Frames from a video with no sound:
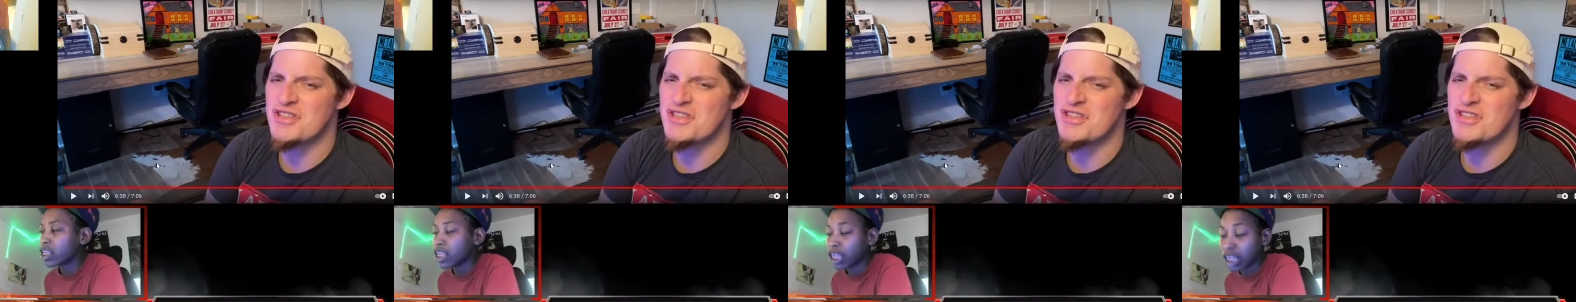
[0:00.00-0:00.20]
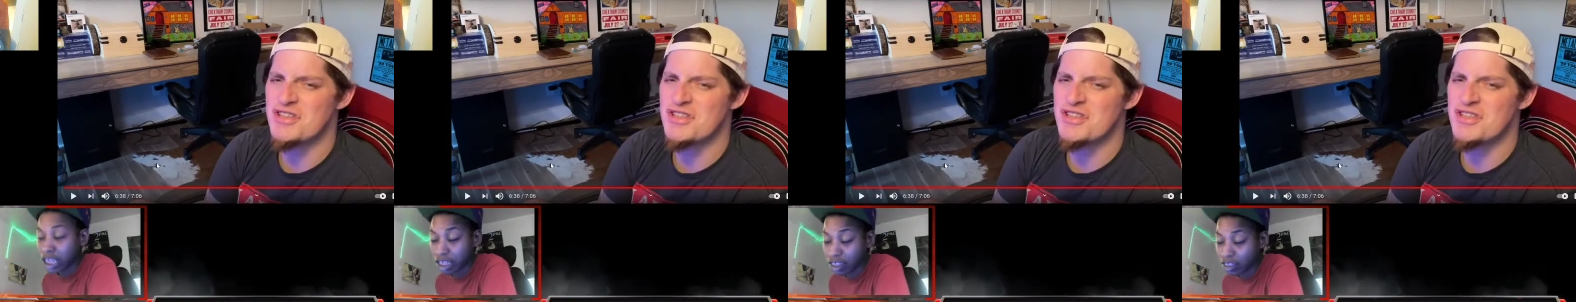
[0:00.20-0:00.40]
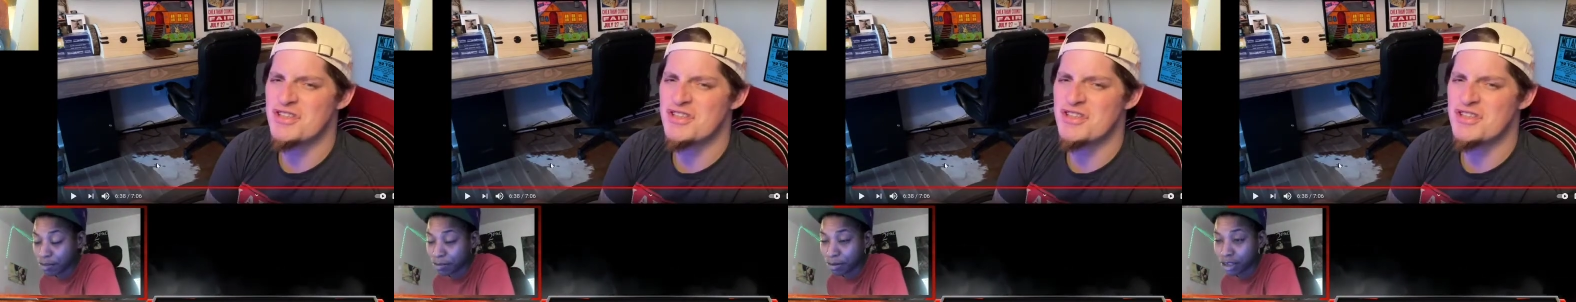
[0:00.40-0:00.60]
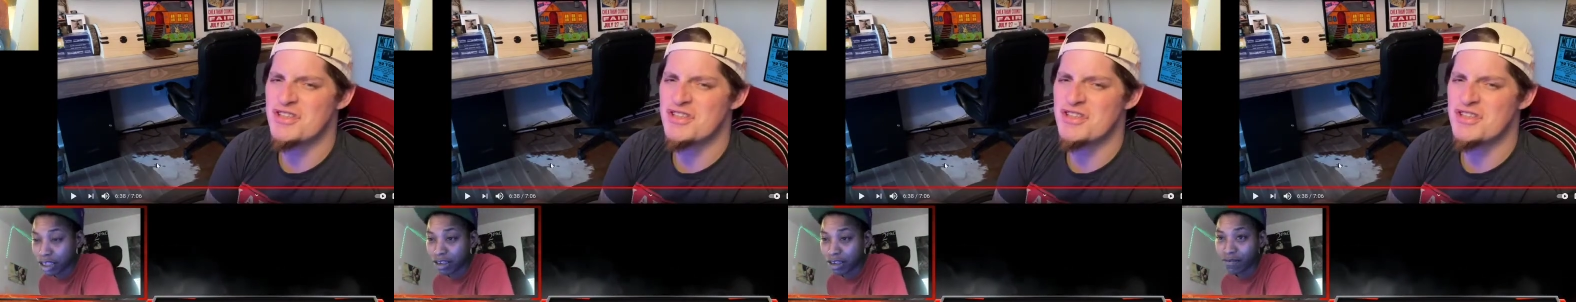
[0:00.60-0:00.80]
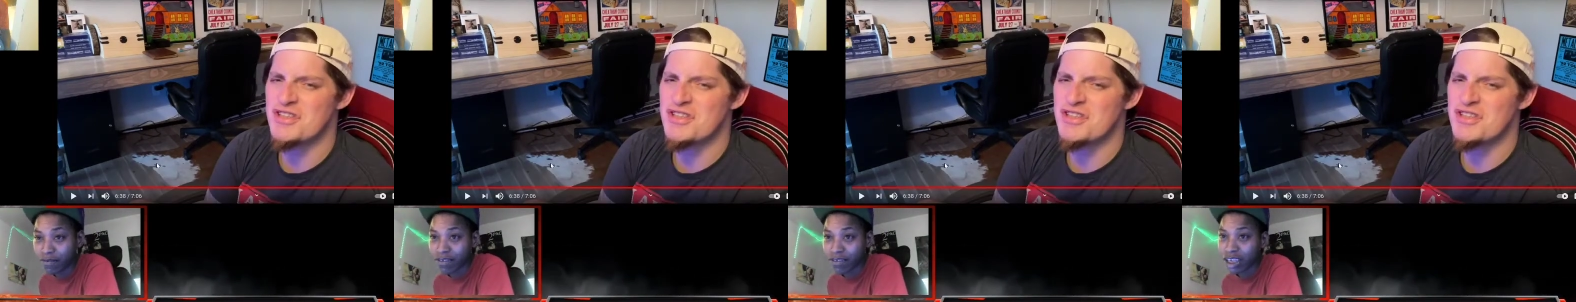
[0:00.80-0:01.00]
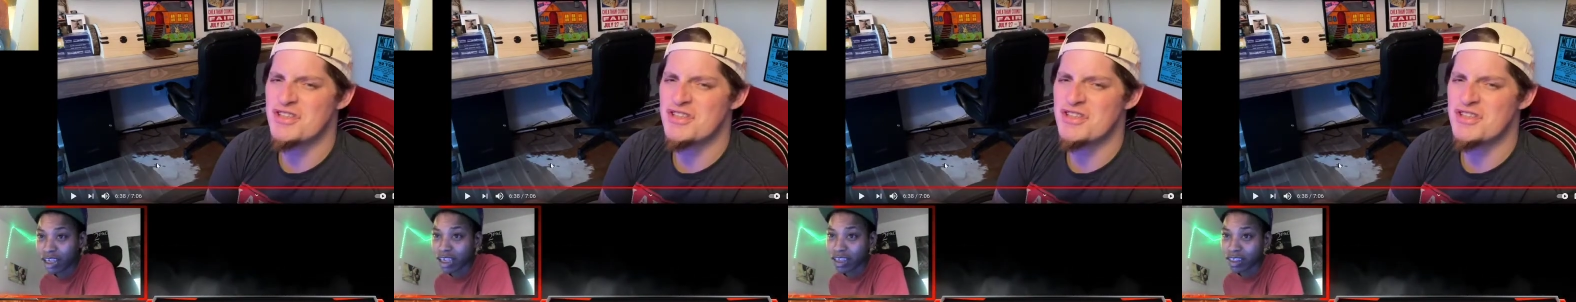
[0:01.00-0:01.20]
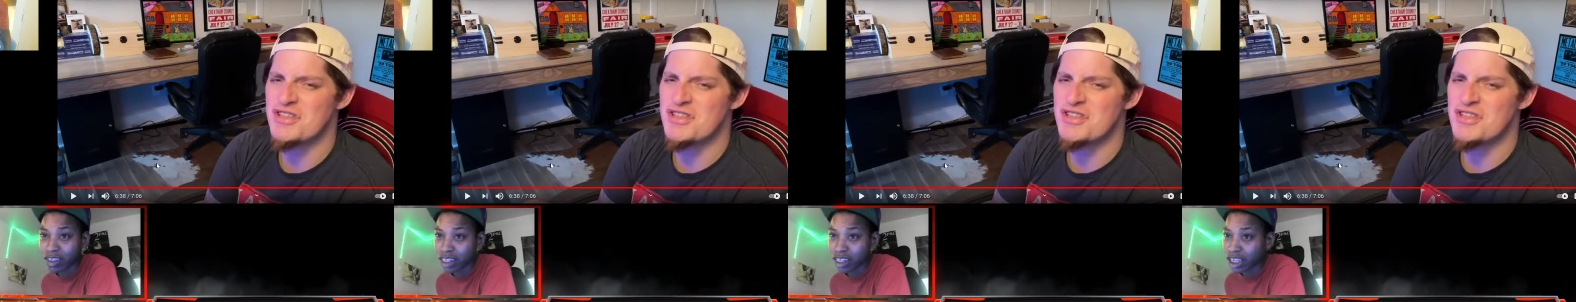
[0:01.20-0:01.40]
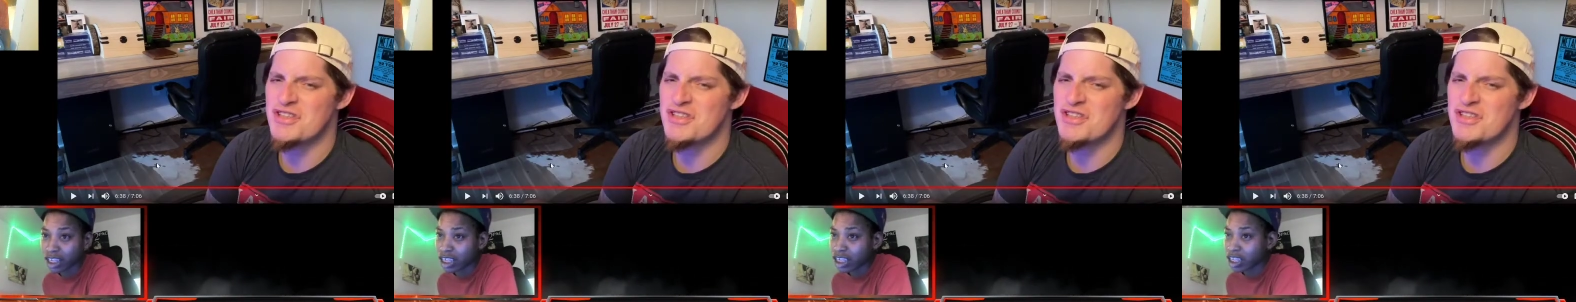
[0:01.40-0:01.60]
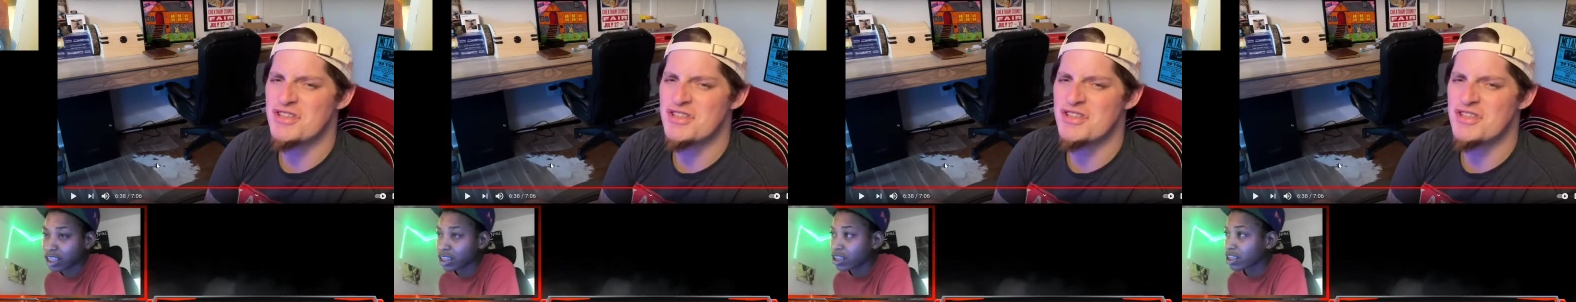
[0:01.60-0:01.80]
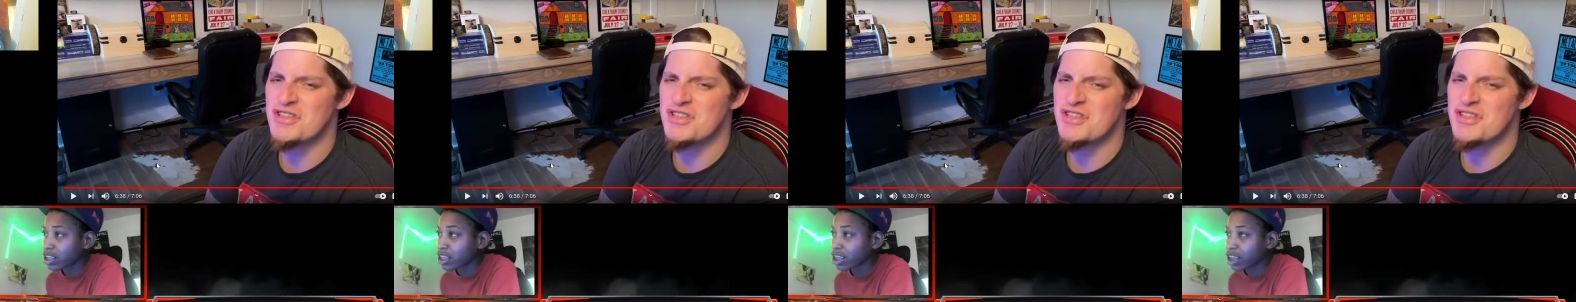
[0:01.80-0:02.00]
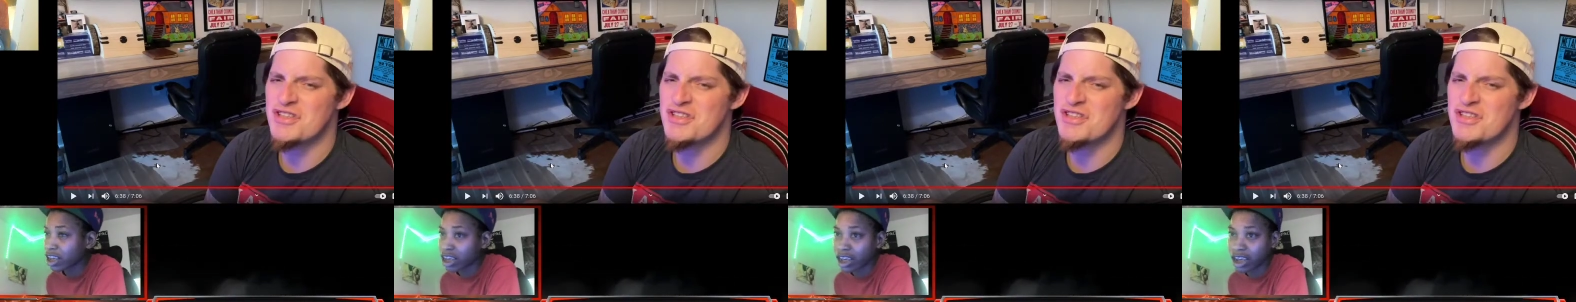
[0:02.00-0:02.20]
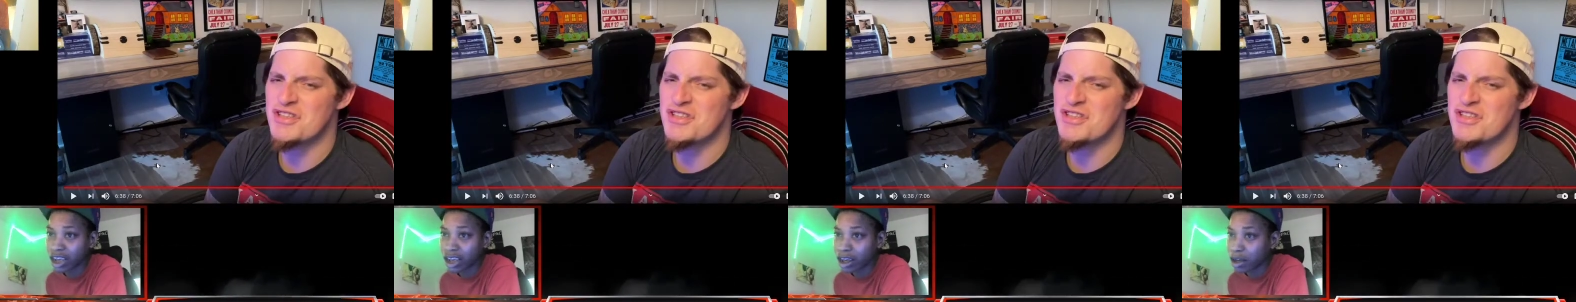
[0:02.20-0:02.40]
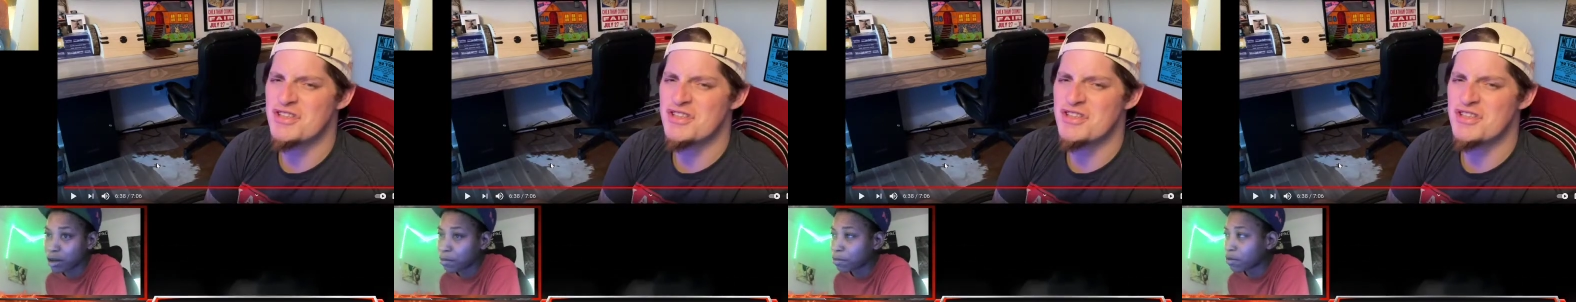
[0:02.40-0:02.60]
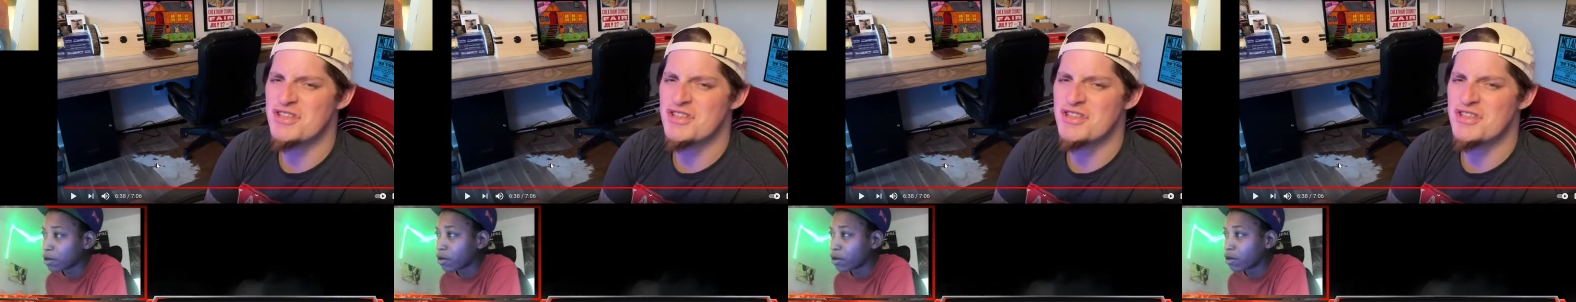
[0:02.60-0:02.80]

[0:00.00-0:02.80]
Speaker 1: he's speaking facts. Like, Come